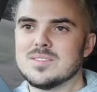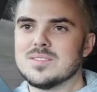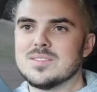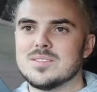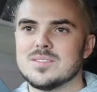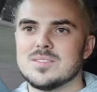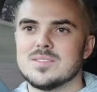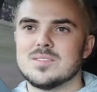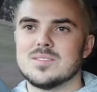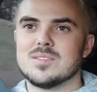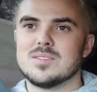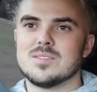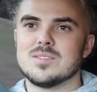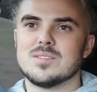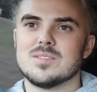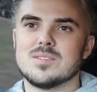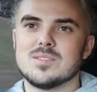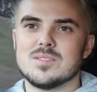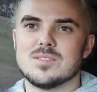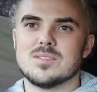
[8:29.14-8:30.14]

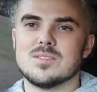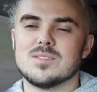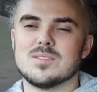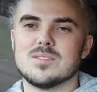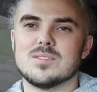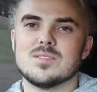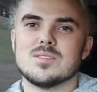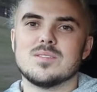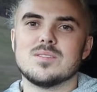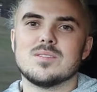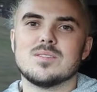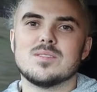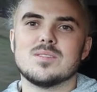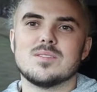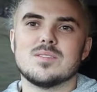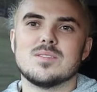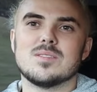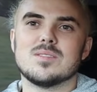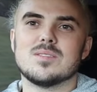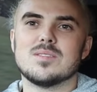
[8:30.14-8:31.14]

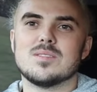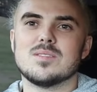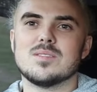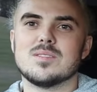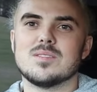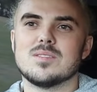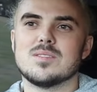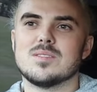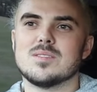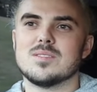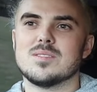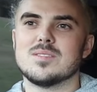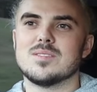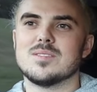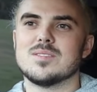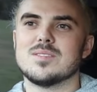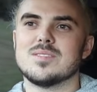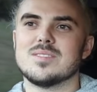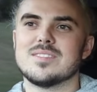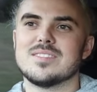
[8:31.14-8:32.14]

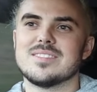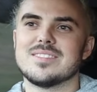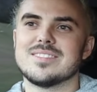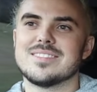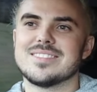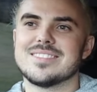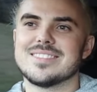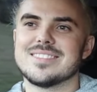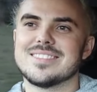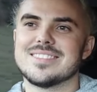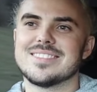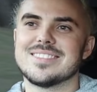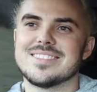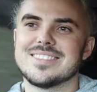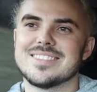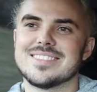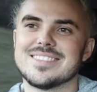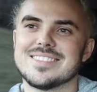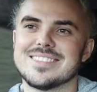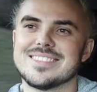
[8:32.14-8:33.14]

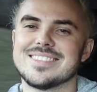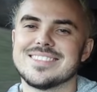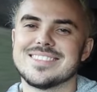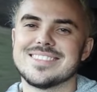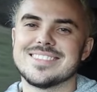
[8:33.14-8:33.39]
No words are spoken by the person on screen.